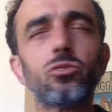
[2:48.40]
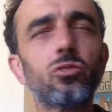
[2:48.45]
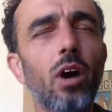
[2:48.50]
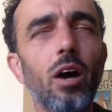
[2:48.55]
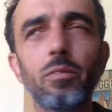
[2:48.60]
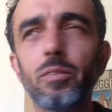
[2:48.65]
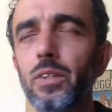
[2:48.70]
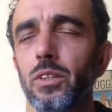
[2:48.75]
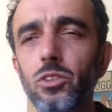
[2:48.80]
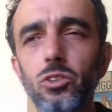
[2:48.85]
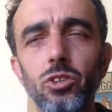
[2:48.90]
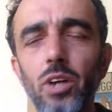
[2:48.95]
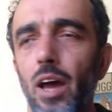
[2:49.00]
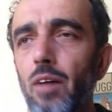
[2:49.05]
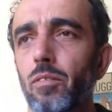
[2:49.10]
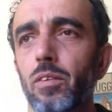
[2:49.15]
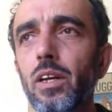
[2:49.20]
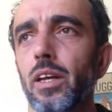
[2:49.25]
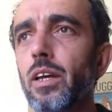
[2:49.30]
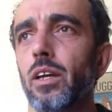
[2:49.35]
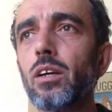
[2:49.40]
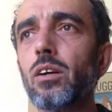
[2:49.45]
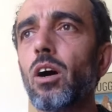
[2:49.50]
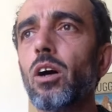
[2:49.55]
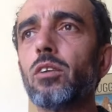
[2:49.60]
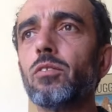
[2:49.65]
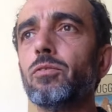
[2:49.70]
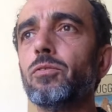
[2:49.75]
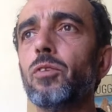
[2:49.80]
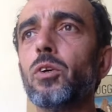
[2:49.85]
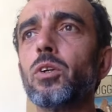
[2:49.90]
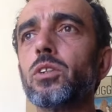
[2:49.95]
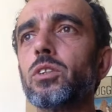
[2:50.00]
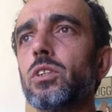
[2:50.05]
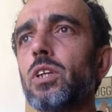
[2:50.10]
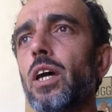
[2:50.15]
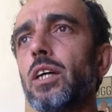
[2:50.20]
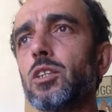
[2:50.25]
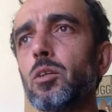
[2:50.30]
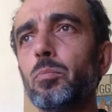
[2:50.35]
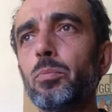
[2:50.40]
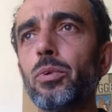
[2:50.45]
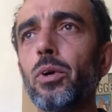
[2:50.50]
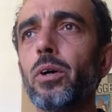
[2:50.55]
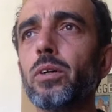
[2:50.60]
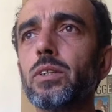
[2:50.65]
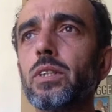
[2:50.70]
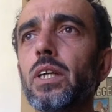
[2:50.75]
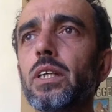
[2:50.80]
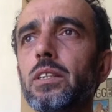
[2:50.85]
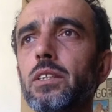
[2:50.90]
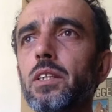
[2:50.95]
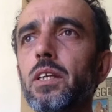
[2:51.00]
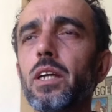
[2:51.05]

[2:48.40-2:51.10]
often traveling on foot as a protest